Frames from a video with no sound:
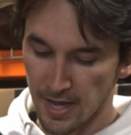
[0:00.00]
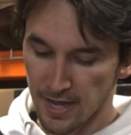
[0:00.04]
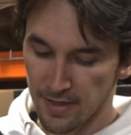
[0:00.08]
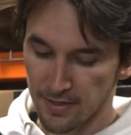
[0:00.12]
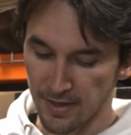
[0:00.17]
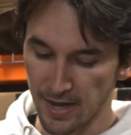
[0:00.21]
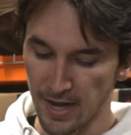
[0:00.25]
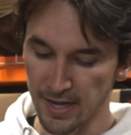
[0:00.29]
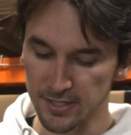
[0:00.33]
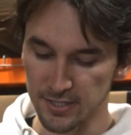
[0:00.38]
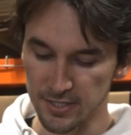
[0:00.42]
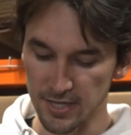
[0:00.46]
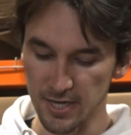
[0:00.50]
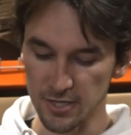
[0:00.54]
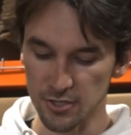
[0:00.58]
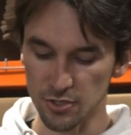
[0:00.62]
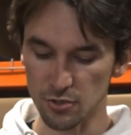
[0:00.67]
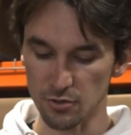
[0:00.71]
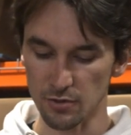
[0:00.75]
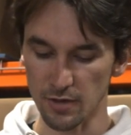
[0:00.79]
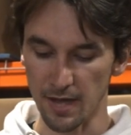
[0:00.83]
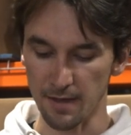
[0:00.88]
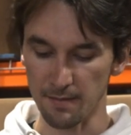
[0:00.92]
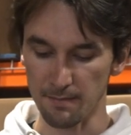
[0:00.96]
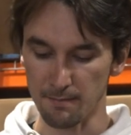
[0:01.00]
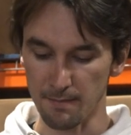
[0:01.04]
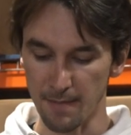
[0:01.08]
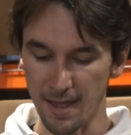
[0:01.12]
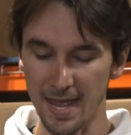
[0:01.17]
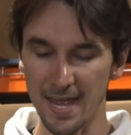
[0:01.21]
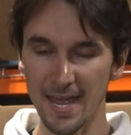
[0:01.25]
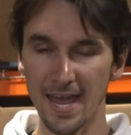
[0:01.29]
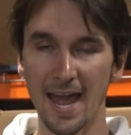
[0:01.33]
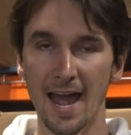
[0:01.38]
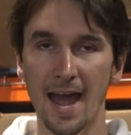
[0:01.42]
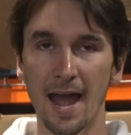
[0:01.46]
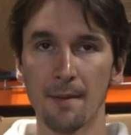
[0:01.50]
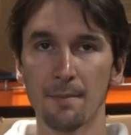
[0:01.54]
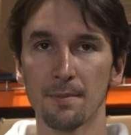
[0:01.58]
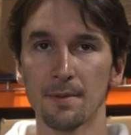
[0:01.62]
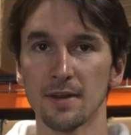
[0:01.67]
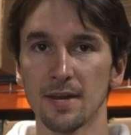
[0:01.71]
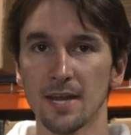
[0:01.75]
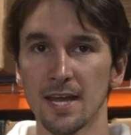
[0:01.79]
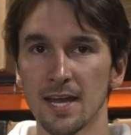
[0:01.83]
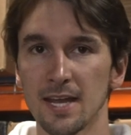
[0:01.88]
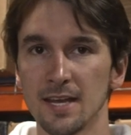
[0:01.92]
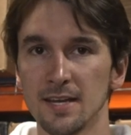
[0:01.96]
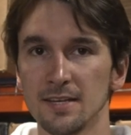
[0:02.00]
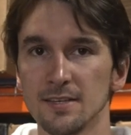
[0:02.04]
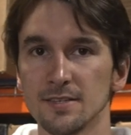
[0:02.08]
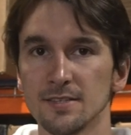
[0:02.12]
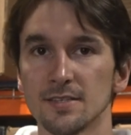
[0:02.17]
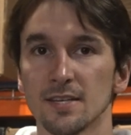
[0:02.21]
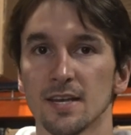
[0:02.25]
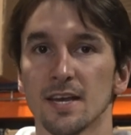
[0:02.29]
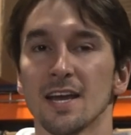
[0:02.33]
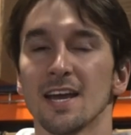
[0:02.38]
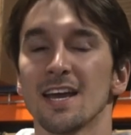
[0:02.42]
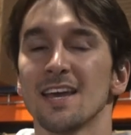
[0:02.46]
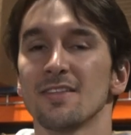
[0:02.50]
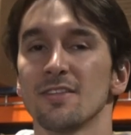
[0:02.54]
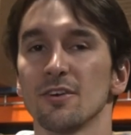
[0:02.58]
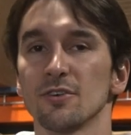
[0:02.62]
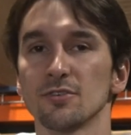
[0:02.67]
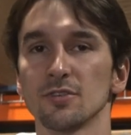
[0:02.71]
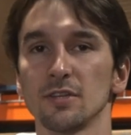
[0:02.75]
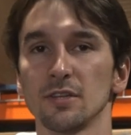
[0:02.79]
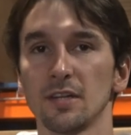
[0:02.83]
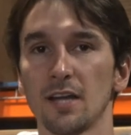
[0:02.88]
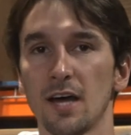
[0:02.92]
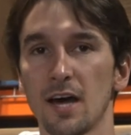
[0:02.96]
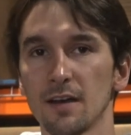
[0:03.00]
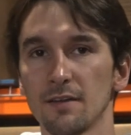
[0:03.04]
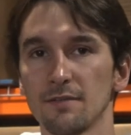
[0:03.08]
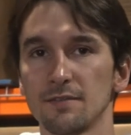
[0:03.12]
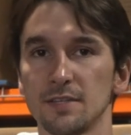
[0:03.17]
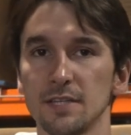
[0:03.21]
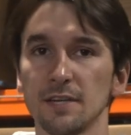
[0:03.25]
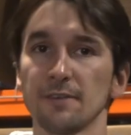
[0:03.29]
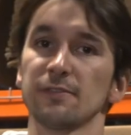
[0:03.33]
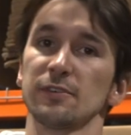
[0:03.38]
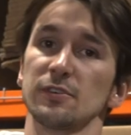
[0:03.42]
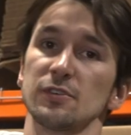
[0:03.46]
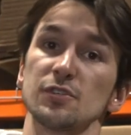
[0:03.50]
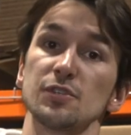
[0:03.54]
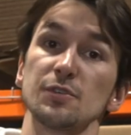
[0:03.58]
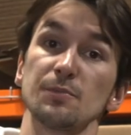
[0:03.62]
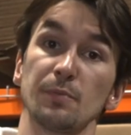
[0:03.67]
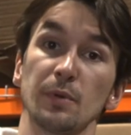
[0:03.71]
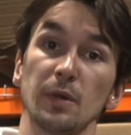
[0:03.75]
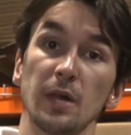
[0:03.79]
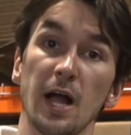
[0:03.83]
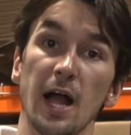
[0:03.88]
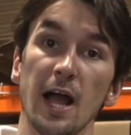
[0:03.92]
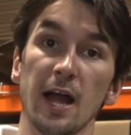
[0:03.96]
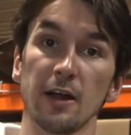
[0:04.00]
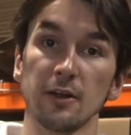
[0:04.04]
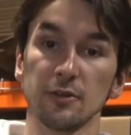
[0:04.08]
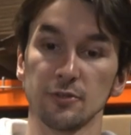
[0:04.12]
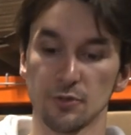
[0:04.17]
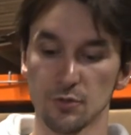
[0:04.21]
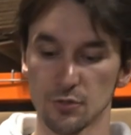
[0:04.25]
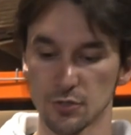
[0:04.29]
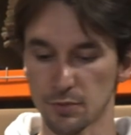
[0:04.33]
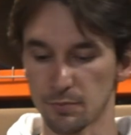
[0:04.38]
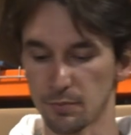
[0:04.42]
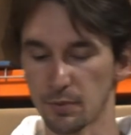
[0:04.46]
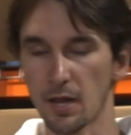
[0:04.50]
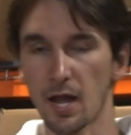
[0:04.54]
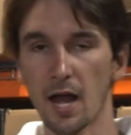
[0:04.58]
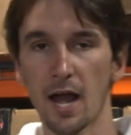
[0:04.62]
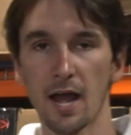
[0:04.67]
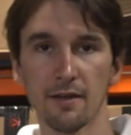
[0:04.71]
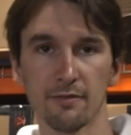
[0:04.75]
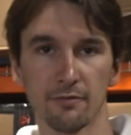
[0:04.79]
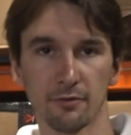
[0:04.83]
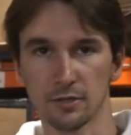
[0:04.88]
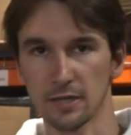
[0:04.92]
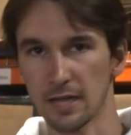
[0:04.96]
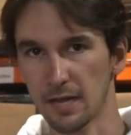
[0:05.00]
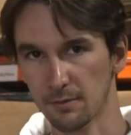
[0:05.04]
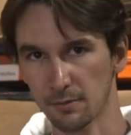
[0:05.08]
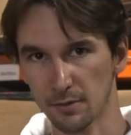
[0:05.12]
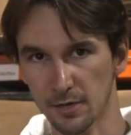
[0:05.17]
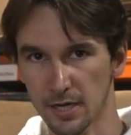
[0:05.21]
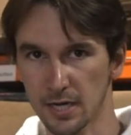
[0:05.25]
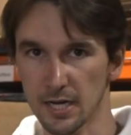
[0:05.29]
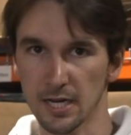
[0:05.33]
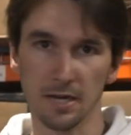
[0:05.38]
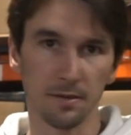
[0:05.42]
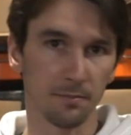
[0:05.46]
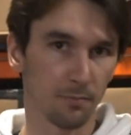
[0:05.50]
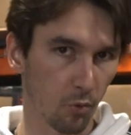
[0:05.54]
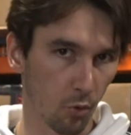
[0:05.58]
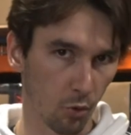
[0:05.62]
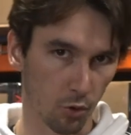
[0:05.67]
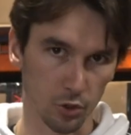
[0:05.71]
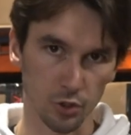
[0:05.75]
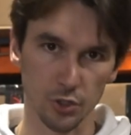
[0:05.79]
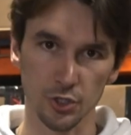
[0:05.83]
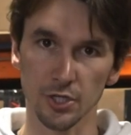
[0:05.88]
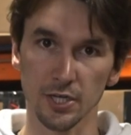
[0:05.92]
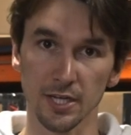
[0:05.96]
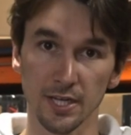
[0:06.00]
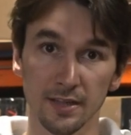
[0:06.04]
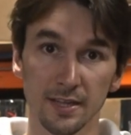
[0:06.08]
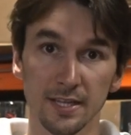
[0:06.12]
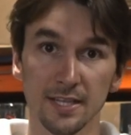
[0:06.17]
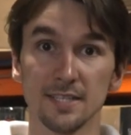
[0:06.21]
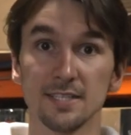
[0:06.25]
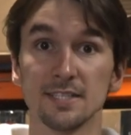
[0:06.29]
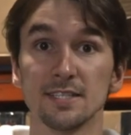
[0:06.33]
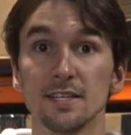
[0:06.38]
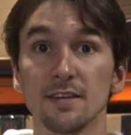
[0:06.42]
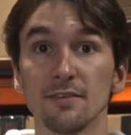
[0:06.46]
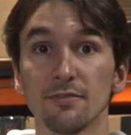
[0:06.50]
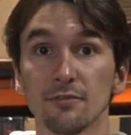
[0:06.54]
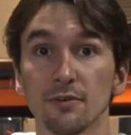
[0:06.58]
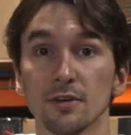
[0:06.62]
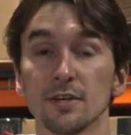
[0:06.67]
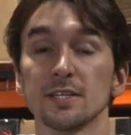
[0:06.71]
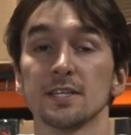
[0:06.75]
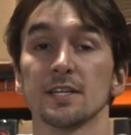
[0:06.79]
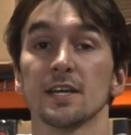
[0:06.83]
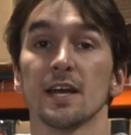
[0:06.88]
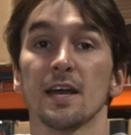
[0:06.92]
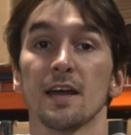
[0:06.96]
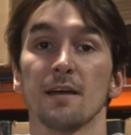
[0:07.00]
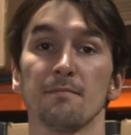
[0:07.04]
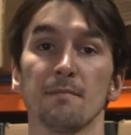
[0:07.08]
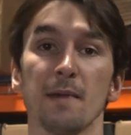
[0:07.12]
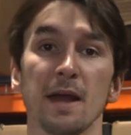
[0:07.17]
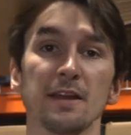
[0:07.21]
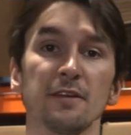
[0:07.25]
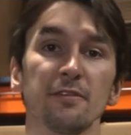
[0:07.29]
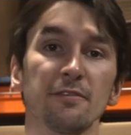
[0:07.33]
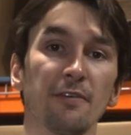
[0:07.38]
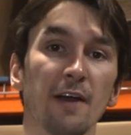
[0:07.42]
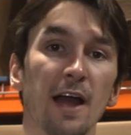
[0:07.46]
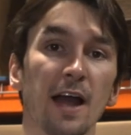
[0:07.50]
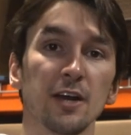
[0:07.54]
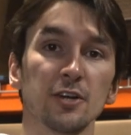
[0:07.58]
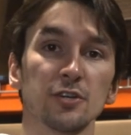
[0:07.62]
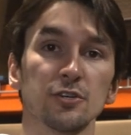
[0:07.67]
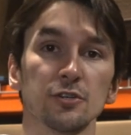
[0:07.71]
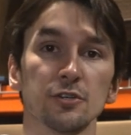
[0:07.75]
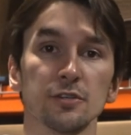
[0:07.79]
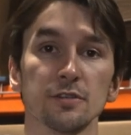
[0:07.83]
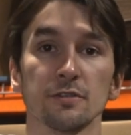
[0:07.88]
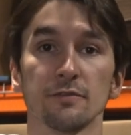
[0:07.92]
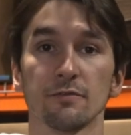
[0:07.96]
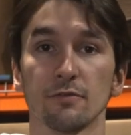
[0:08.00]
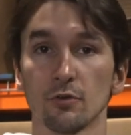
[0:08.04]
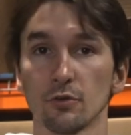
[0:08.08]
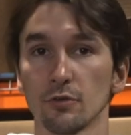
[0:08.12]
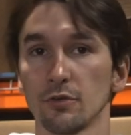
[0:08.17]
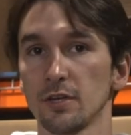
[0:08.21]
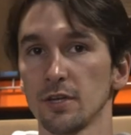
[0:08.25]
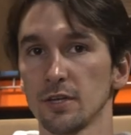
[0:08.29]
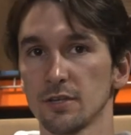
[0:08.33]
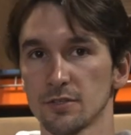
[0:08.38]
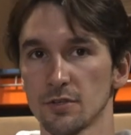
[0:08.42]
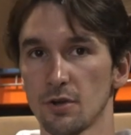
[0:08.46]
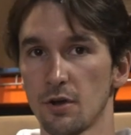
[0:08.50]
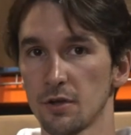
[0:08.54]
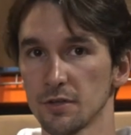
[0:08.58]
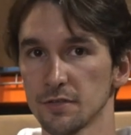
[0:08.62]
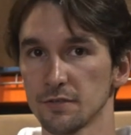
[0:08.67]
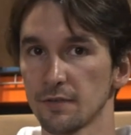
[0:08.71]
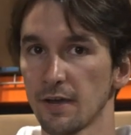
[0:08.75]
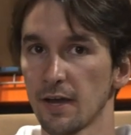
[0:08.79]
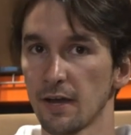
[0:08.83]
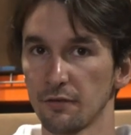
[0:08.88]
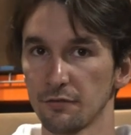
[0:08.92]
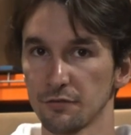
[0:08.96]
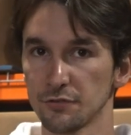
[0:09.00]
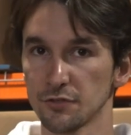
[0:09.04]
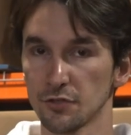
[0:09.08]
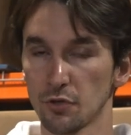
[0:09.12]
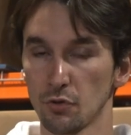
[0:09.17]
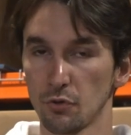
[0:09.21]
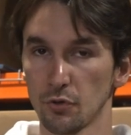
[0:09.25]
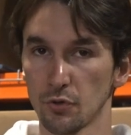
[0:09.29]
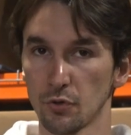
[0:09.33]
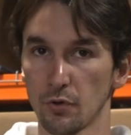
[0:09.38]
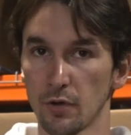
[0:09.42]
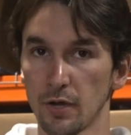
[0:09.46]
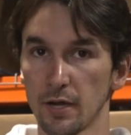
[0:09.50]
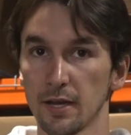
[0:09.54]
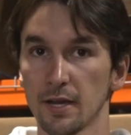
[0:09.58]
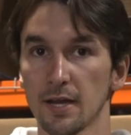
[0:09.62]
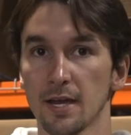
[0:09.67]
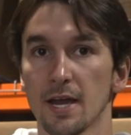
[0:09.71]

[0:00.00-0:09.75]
The next issue that may happen is there's a lot of different suppliers who supply for Lamborghini and Porsche and these different manufacturers for the exhaust valve solenoid.